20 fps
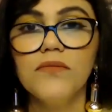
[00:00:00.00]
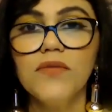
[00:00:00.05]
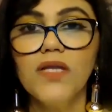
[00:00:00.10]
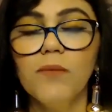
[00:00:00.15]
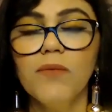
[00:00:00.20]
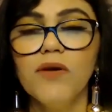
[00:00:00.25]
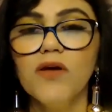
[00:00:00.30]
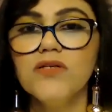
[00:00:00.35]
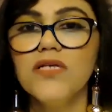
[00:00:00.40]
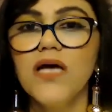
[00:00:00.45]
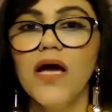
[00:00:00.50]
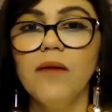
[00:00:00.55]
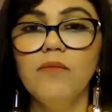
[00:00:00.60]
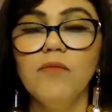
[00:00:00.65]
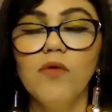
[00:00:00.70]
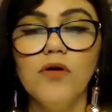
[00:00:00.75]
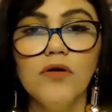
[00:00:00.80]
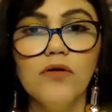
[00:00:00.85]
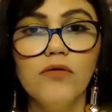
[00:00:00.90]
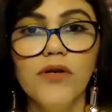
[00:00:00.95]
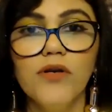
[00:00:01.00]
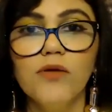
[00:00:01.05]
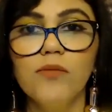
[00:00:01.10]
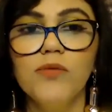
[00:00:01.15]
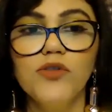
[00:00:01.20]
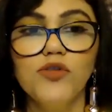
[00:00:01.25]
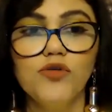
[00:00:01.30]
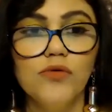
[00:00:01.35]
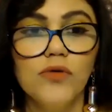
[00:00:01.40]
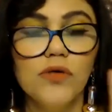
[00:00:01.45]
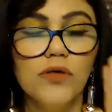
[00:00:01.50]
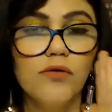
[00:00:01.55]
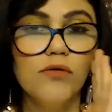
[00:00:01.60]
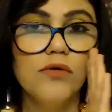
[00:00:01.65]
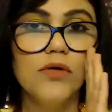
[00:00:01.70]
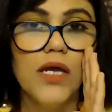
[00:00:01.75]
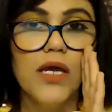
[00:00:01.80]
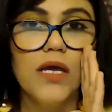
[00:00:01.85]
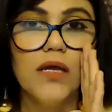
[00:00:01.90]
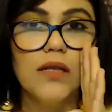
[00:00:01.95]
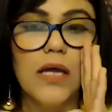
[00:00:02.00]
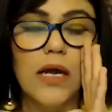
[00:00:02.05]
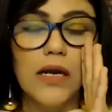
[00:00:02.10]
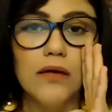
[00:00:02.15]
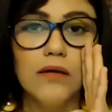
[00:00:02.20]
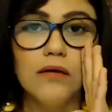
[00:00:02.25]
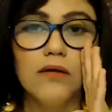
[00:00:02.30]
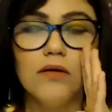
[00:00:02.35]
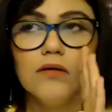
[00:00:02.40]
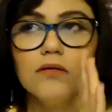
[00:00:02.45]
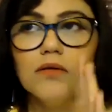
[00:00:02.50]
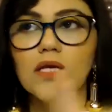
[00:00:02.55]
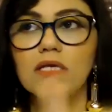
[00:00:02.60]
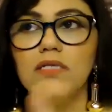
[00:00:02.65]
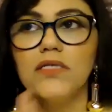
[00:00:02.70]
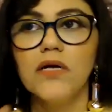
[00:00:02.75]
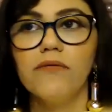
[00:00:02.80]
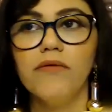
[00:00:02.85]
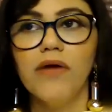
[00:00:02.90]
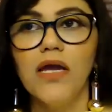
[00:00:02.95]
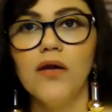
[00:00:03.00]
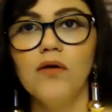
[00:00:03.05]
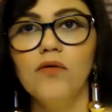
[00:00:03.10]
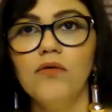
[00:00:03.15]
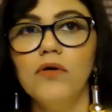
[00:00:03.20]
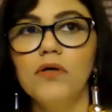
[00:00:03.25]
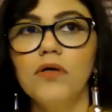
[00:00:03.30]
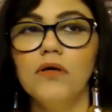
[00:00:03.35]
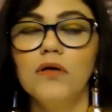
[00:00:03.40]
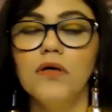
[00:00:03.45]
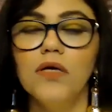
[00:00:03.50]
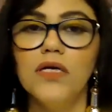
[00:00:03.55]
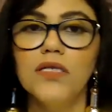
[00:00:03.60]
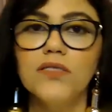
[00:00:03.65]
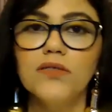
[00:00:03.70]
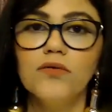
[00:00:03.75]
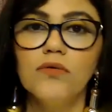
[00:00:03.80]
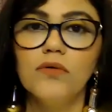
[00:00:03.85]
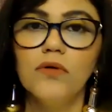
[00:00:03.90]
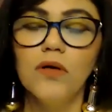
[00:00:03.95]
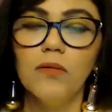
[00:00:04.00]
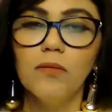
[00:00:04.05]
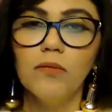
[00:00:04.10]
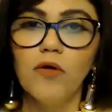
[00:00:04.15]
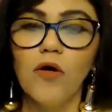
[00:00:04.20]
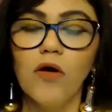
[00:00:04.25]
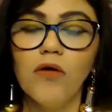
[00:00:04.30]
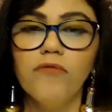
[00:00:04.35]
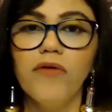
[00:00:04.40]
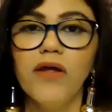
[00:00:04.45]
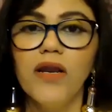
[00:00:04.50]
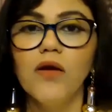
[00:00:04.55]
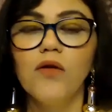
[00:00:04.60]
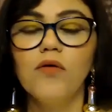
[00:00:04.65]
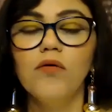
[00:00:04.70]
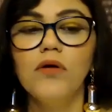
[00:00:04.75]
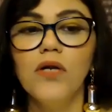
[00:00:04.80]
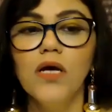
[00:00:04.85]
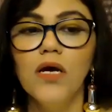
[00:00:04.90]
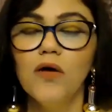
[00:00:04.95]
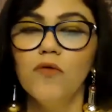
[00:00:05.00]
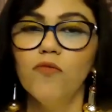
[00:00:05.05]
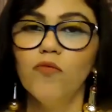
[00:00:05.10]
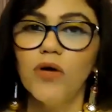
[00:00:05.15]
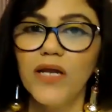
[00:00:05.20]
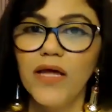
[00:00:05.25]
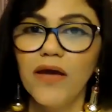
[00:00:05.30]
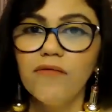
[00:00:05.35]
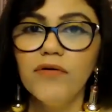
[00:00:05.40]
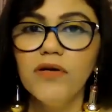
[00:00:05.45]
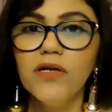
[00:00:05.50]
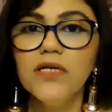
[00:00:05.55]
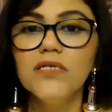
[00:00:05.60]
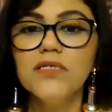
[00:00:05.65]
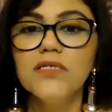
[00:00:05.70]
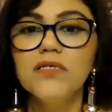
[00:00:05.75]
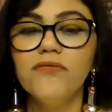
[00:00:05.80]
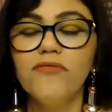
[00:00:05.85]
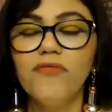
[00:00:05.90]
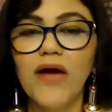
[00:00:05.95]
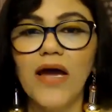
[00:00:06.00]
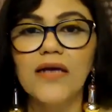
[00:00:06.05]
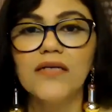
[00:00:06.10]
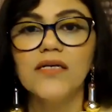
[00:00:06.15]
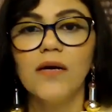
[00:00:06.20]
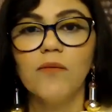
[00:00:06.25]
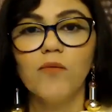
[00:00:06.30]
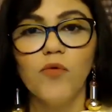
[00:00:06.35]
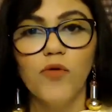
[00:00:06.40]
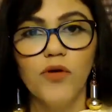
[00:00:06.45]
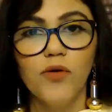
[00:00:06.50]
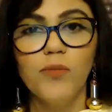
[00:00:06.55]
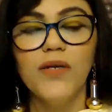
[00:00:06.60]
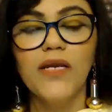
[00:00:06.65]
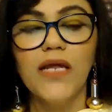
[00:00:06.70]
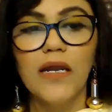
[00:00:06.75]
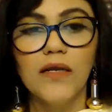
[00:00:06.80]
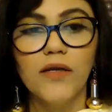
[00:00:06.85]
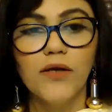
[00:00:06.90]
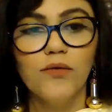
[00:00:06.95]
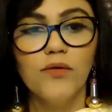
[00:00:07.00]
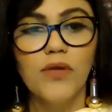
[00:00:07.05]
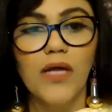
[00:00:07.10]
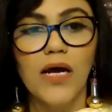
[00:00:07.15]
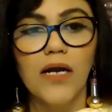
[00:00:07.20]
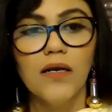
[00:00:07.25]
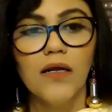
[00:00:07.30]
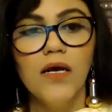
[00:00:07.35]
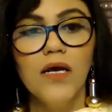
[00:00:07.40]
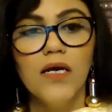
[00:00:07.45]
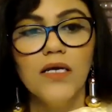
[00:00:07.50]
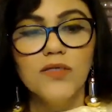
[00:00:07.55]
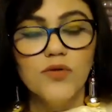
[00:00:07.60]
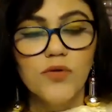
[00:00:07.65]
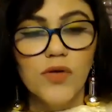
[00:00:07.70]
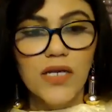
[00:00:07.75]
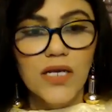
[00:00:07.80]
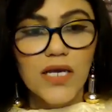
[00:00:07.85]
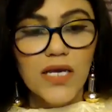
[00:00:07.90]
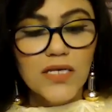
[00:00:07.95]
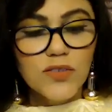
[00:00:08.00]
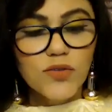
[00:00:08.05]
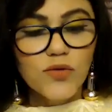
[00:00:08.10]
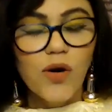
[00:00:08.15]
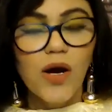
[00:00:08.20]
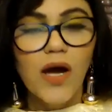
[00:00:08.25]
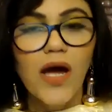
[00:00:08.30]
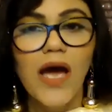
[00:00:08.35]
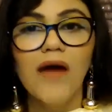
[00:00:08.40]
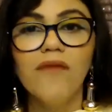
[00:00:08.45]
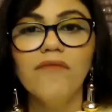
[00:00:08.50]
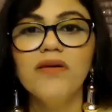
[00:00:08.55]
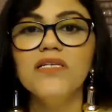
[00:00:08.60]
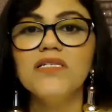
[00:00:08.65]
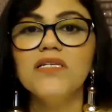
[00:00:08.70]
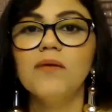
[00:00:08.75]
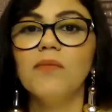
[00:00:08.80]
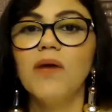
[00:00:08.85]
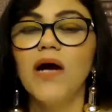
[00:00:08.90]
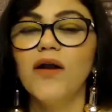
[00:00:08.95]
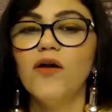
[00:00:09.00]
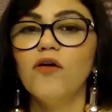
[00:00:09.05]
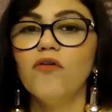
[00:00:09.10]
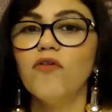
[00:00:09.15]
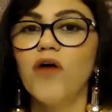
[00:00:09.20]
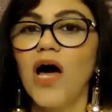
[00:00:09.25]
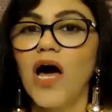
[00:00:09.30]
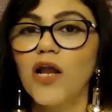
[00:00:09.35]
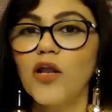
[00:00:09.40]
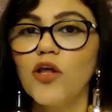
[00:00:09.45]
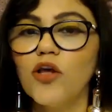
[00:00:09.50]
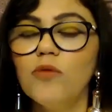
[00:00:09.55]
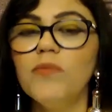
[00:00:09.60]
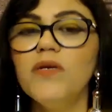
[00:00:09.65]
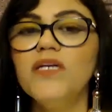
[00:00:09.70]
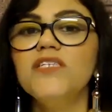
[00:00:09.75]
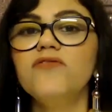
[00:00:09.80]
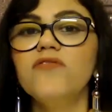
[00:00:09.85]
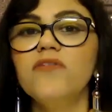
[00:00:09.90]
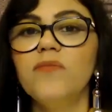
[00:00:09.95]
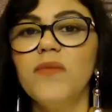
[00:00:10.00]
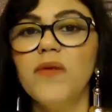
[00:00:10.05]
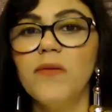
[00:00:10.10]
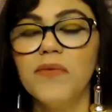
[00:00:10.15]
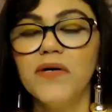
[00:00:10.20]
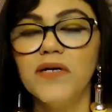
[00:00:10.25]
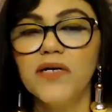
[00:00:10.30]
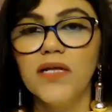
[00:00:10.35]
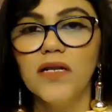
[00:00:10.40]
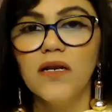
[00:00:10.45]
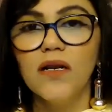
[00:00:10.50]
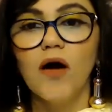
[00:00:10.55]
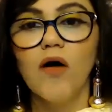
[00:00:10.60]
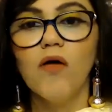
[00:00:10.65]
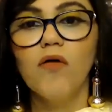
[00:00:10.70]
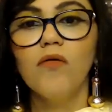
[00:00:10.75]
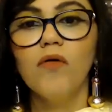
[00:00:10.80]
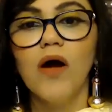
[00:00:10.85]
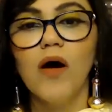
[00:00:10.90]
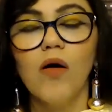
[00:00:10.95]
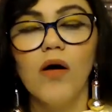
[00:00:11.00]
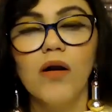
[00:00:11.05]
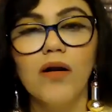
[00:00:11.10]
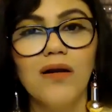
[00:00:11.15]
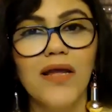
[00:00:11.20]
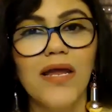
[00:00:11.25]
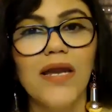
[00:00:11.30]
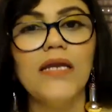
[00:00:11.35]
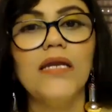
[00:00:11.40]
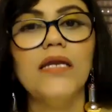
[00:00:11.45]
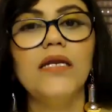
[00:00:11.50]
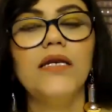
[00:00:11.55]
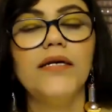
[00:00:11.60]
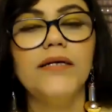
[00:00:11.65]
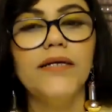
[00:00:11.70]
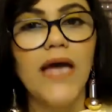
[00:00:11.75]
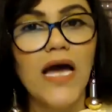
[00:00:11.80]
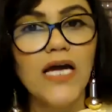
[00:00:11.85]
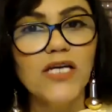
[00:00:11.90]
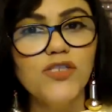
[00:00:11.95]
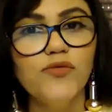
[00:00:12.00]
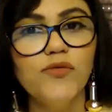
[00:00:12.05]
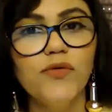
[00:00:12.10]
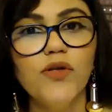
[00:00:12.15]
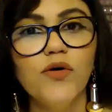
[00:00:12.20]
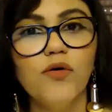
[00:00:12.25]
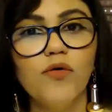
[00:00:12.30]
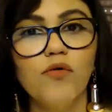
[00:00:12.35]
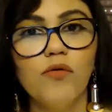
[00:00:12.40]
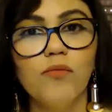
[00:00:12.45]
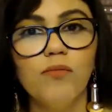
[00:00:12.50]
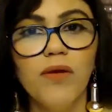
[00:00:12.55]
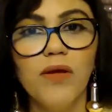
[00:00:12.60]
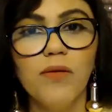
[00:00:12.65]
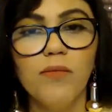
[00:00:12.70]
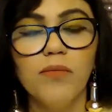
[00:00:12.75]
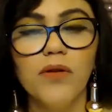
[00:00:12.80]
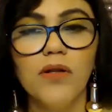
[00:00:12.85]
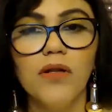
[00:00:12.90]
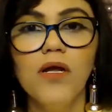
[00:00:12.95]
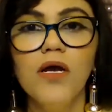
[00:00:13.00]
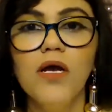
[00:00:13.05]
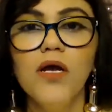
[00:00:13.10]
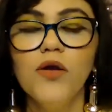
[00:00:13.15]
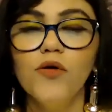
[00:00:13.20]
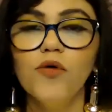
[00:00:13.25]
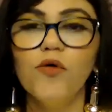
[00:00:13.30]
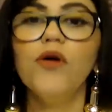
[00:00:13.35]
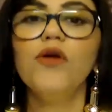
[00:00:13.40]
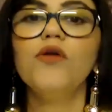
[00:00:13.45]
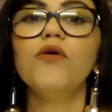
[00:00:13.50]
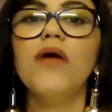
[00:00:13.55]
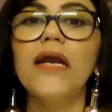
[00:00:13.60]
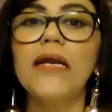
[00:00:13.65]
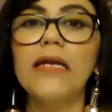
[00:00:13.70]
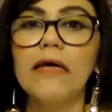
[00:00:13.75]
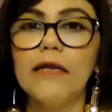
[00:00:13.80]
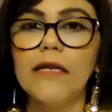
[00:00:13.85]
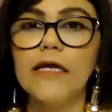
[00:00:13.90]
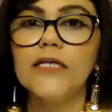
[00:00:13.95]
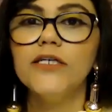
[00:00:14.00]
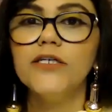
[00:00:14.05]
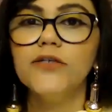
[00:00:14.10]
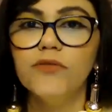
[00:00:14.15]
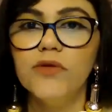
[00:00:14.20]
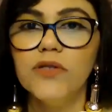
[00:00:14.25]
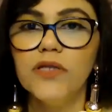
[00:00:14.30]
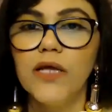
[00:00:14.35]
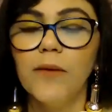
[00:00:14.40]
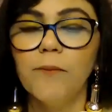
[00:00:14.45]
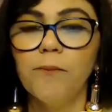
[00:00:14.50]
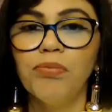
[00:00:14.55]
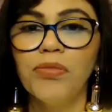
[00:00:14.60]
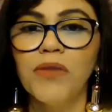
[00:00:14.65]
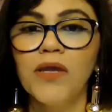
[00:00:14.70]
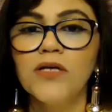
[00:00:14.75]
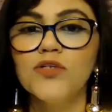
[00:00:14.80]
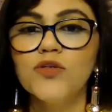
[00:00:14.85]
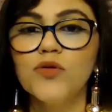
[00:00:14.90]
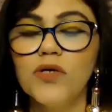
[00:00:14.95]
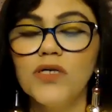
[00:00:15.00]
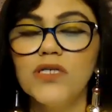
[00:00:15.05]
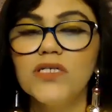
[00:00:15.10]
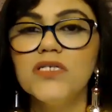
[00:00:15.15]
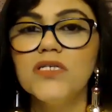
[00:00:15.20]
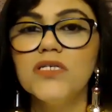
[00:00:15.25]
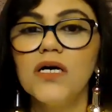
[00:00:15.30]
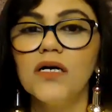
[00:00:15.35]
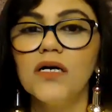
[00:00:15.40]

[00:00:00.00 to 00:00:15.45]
because I'm not going to be sugarcoating that, things are very good, it's not very good. Whatever is the fact, I'm going to be telling you that. So in case you are having some kind of arguments with people till now, or getting detached with your own people, you're going to get connected with them. So it is